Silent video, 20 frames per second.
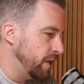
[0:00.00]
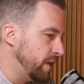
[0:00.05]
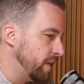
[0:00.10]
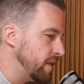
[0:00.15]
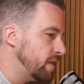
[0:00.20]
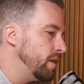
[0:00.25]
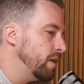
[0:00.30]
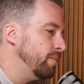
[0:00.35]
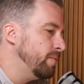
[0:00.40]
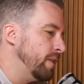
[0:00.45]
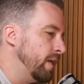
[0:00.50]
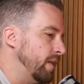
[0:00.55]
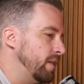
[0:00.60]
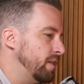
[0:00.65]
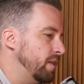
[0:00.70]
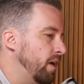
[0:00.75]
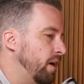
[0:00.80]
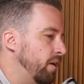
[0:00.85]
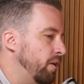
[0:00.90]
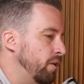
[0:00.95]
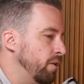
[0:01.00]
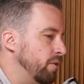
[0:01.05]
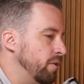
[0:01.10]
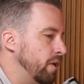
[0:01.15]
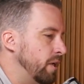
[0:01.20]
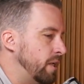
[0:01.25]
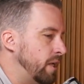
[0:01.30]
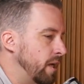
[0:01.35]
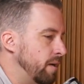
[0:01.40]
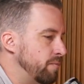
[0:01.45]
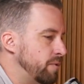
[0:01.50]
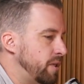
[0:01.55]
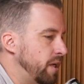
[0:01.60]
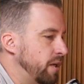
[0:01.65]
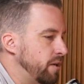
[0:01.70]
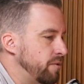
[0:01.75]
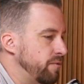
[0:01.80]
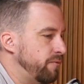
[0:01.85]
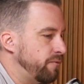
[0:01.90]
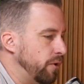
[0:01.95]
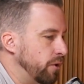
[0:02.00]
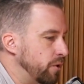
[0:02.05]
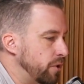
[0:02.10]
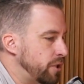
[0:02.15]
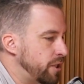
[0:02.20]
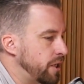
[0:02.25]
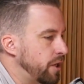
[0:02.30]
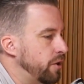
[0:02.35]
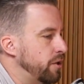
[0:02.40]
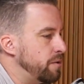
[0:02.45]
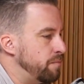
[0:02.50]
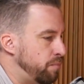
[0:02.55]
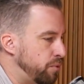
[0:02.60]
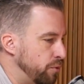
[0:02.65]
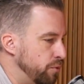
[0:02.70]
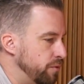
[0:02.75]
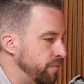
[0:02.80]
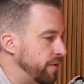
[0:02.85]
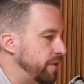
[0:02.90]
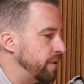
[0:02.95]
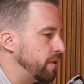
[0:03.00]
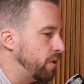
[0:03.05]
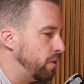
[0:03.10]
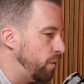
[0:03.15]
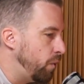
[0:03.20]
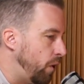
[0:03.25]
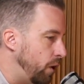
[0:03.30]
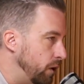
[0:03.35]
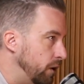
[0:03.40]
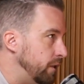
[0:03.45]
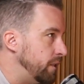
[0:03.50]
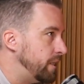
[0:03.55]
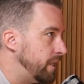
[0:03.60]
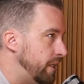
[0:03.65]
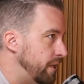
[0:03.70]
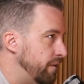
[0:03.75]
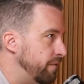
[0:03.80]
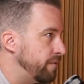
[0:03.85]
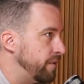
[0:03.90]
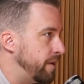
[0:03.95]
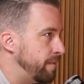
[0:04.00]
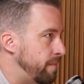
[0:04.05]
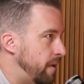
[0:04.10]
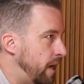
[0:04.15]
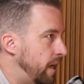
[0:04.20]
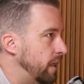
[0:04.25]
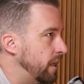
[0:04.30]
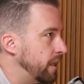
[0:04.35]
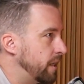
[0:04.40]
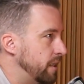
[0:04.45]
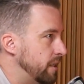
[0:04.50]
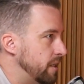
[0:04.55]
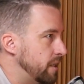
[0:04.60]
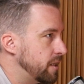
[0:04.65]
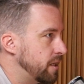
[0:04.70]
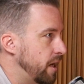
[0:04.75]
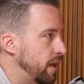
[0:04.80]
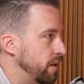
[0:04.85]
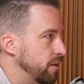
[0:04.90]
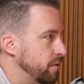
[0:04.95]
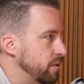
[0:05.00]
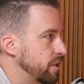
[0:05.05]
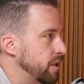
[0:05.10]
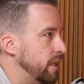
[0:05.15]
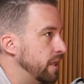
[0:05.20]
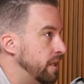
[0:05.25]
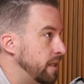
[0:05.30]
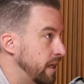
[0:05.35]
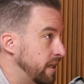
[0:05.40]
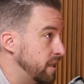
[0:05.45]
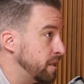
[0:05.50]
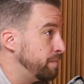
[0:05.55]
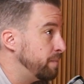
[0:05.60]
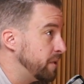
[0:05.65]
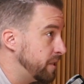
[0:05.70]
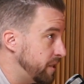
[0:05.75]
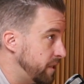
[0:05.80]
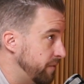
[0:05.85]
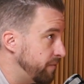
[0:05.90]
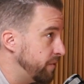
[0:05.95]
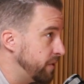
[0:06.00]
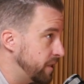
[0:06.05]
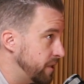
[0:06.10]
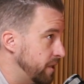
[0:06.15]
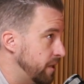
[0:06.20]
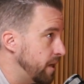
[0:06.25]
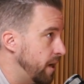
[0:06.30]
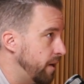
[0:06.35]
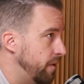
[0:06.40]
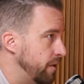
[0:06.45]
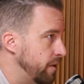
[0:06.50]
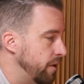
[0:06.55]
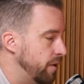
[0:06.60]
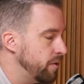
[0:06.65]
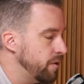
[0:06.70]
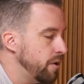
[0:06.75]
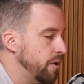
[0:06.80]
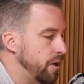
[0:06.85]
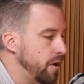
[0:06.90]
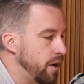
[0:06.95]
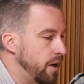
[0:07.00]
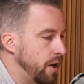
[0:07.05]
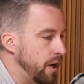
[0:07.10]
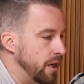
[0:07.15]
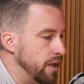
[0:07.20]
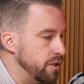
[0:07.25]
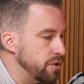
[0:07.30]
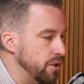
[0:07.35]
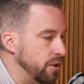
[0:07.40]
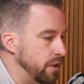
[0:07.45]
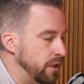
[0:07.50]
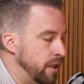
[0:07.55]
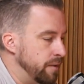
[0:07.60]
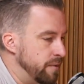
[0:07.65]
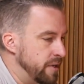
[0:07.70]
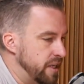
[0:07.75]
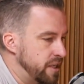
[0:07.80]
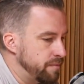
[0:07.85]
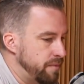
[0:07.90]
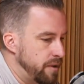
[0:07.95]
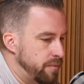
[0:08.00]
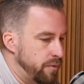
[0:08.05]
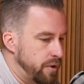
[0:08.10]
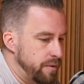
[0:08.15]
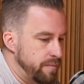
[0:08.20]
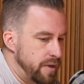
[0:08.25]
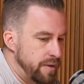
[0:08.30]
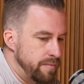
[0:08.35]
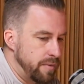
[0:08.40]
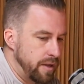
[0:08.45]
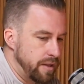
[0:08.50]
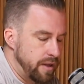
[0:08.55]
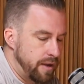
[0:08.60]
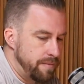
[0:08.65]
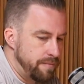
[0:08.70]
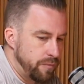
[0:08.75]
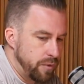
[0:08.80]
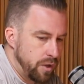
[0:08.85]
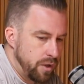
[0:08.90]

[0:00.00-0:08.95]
of the time in that scenario, it comes down to focusing on improving the quality of their marketing and sales in that specific scenario. And so let me explain what I mean by that.